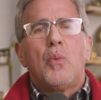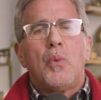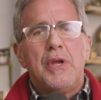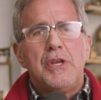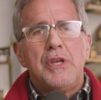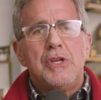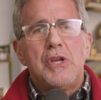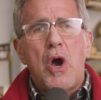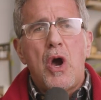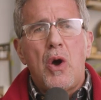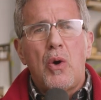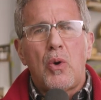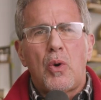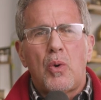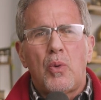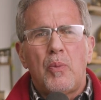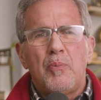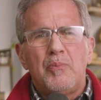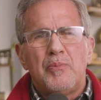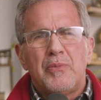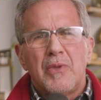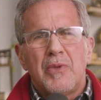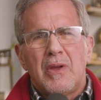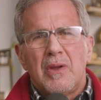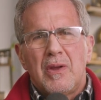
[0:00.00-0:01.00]
We
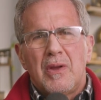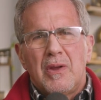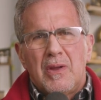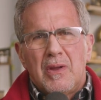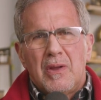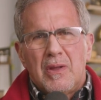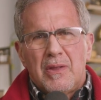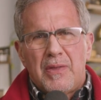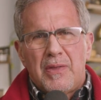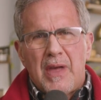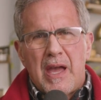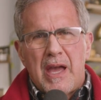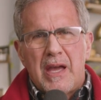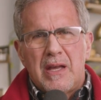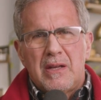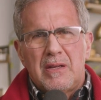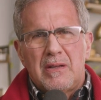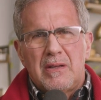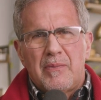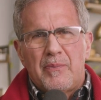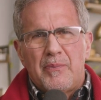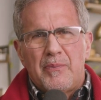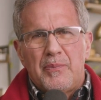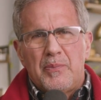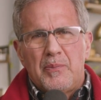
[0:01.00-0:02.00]
know that
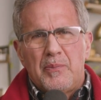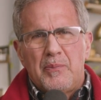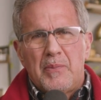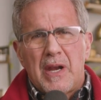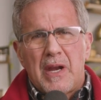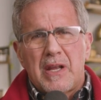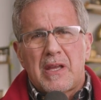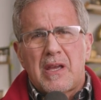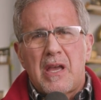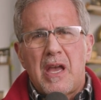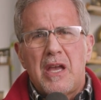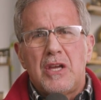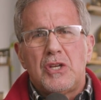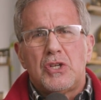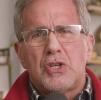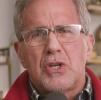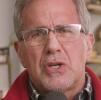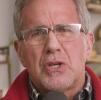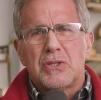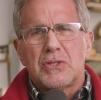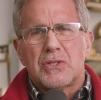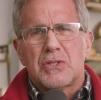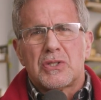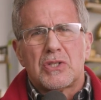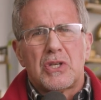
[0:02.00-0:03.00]

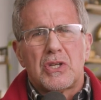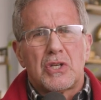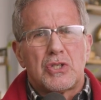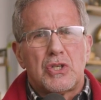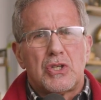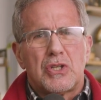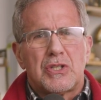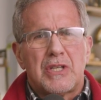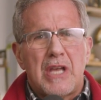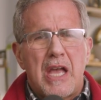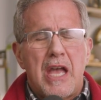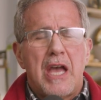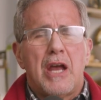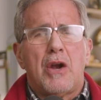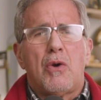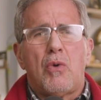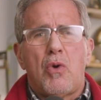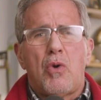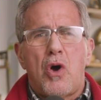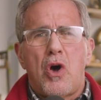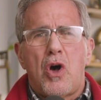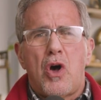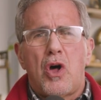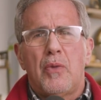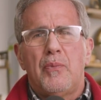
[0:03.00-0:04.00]
medications such as
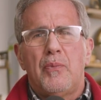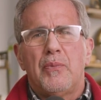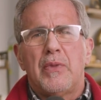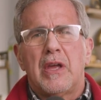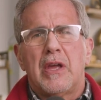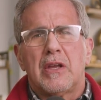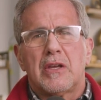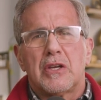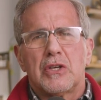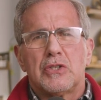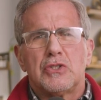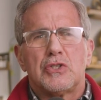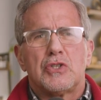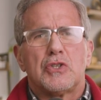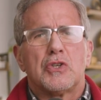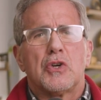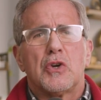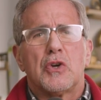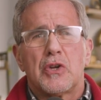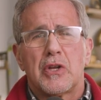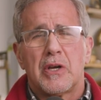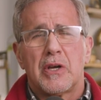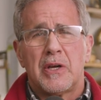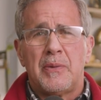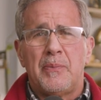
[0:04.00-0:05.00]
Adderall and
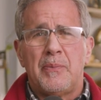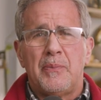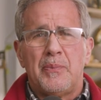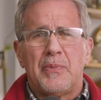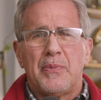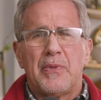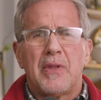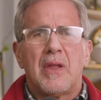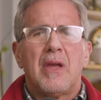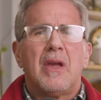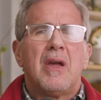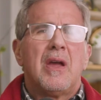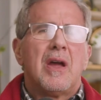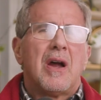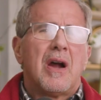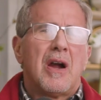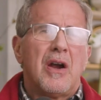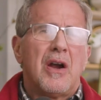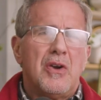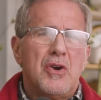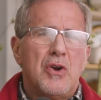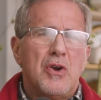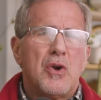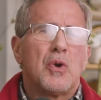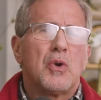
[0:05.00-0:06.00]
Concert
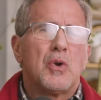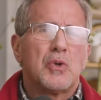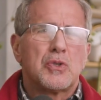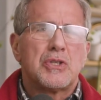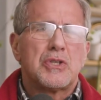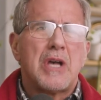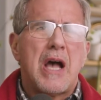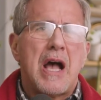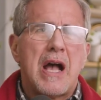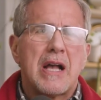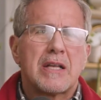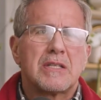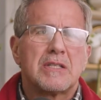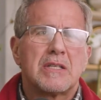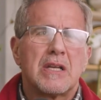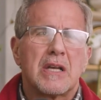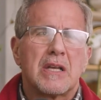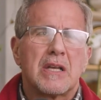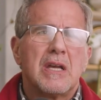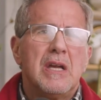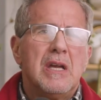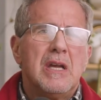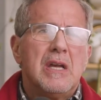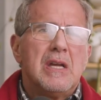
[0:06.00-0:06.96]
are neurotoxic.